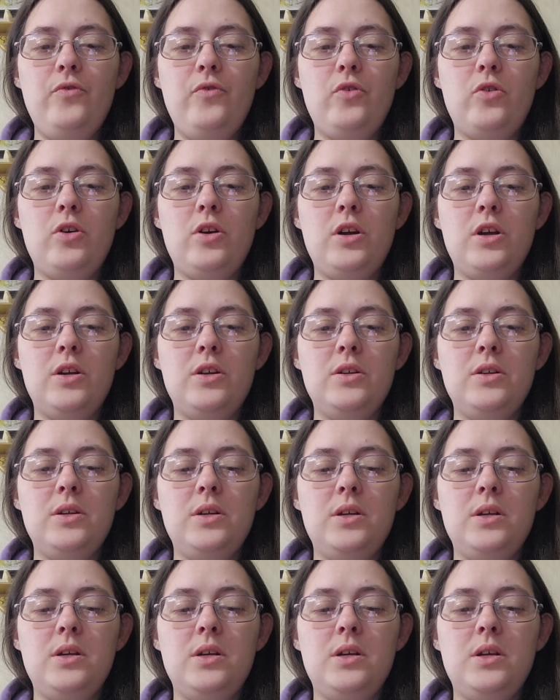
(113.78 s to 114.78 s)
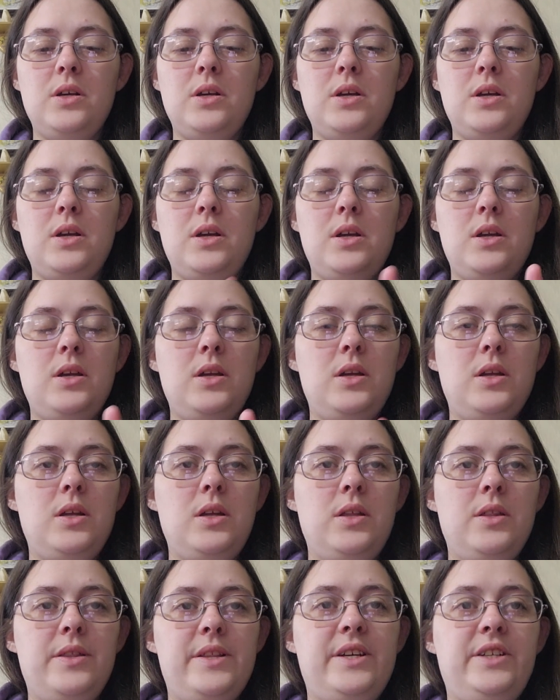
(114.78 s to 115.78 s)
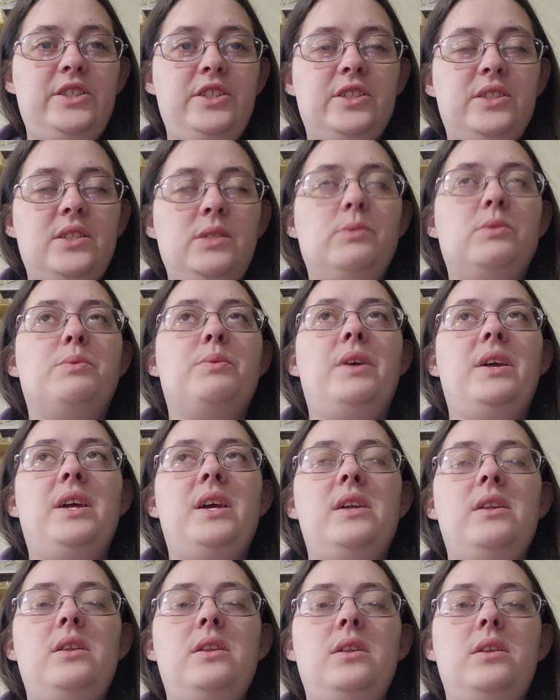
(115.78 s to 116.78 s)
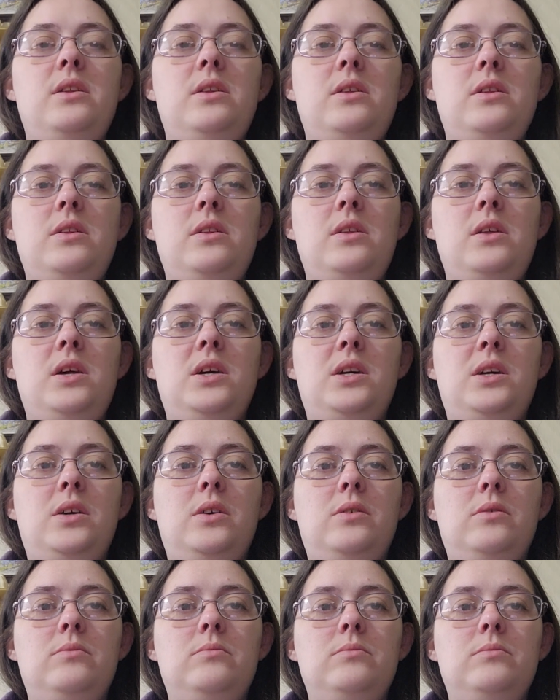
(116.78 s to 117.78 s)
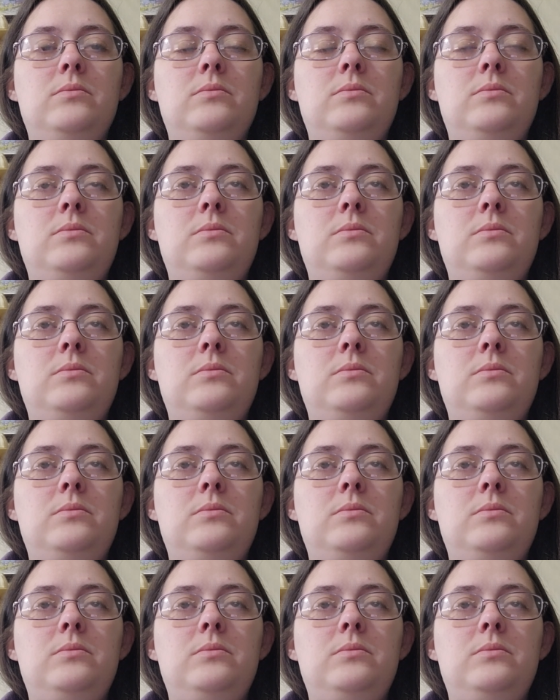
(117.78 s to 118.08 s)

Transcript: for this year's Tender Blanket. And